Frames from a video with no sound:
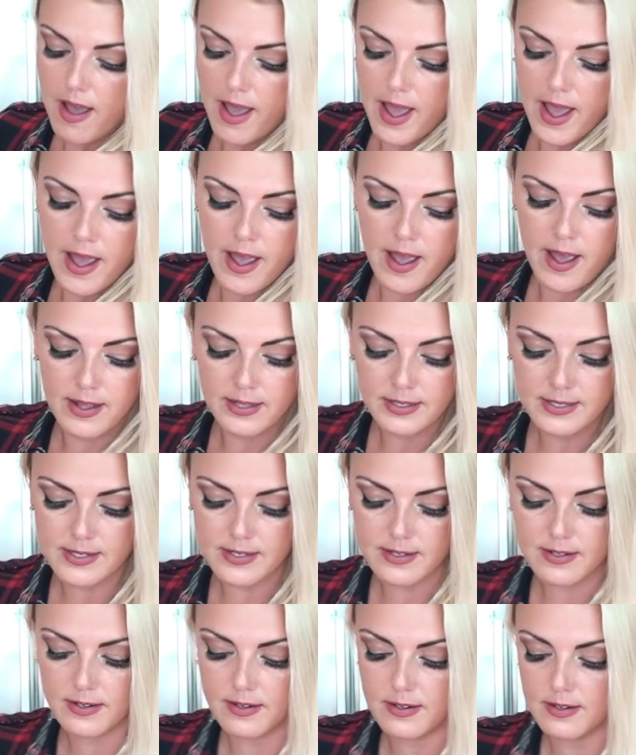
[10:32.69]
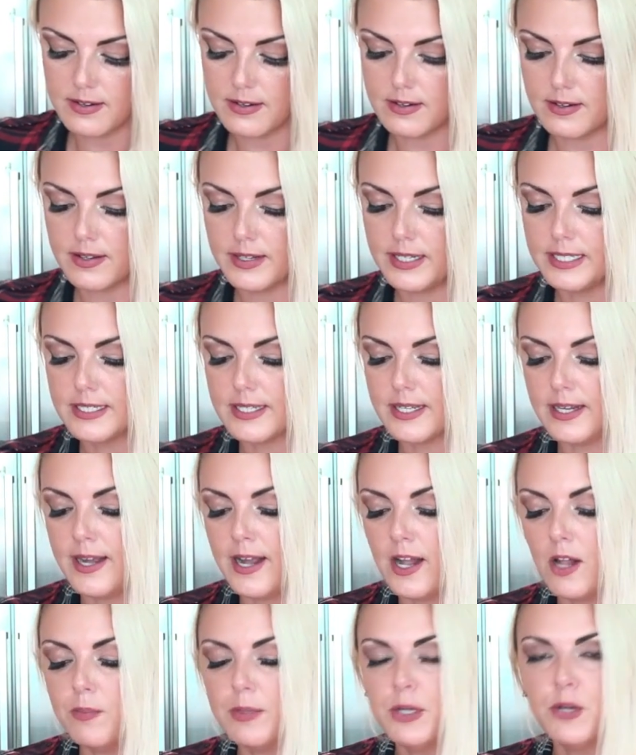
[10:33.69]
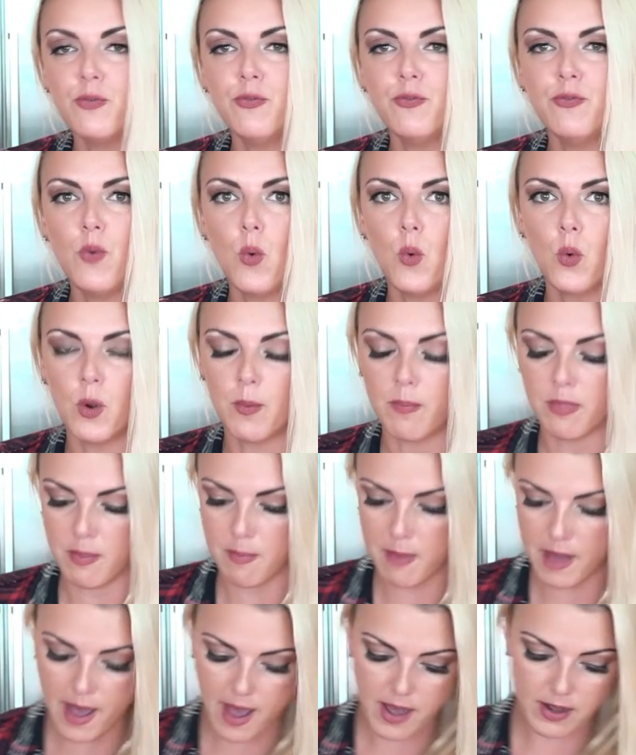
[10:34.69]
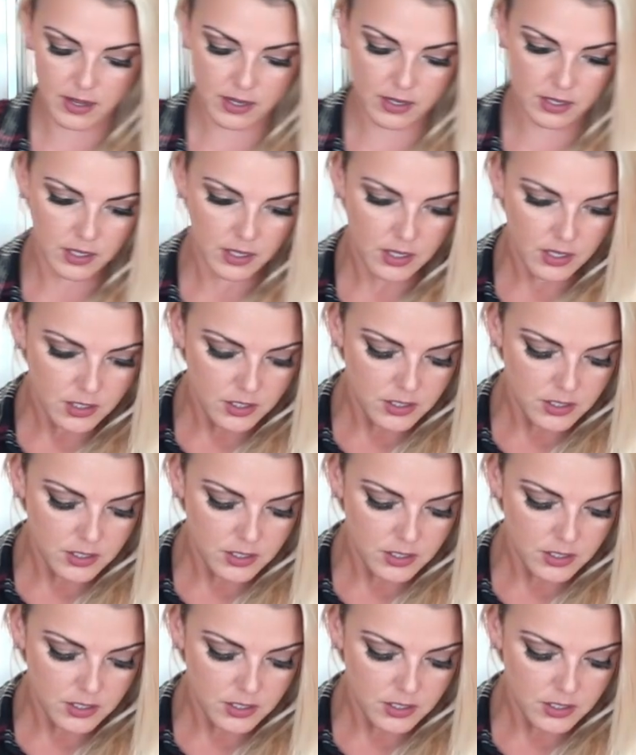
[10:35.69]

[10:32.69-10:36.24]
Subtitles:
and it's gonna help me to form the patty.